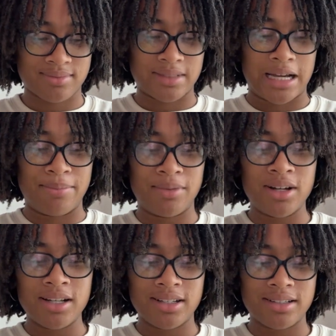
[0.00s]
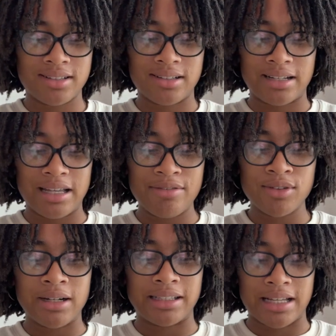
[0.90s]
I'm not, even though
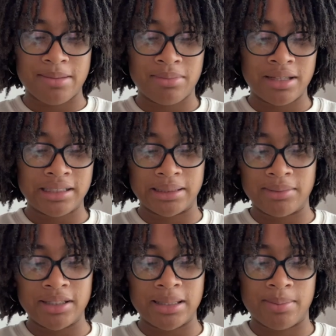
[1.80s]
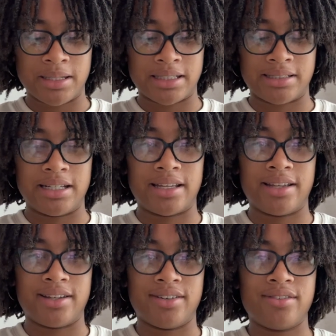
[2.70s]
I like plants, I'm not the best at taking
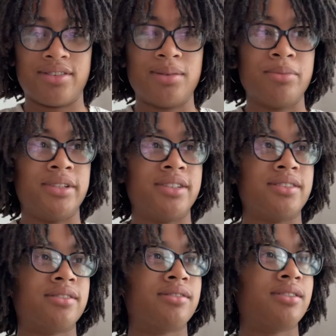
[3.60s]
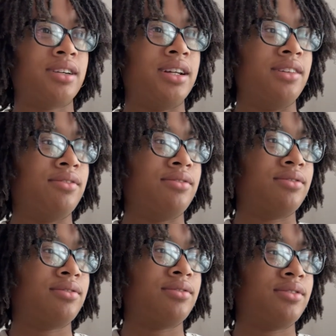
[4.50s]
care of them, which is kind of
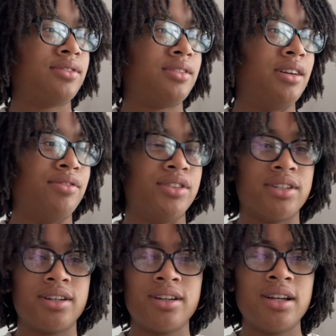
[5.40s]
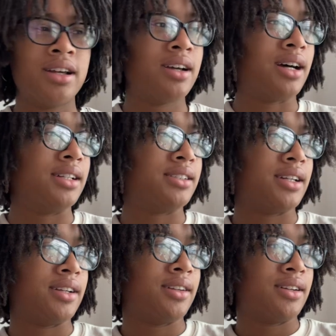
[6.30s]
confusing, I'd
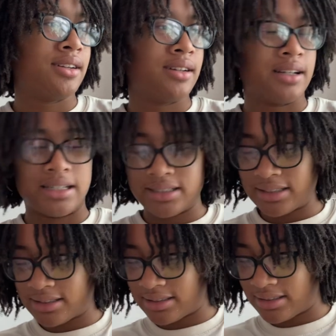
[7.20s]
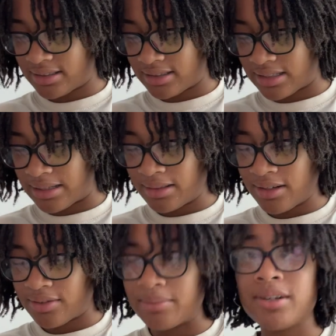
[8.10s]
say. I'm
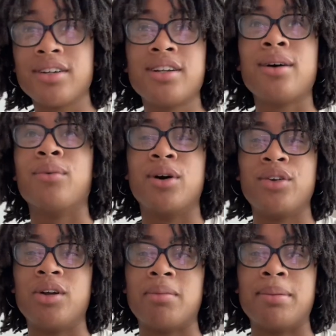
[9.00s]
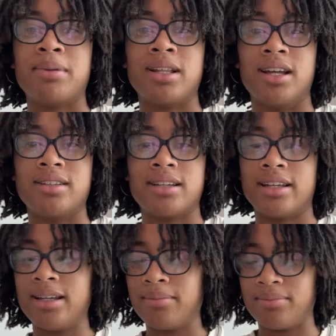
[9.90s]
not good at watering my plants. I
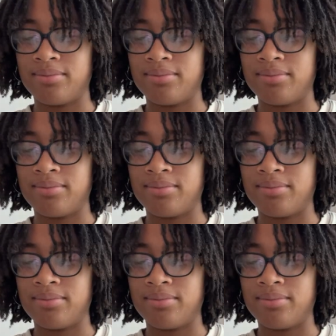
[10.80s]
keep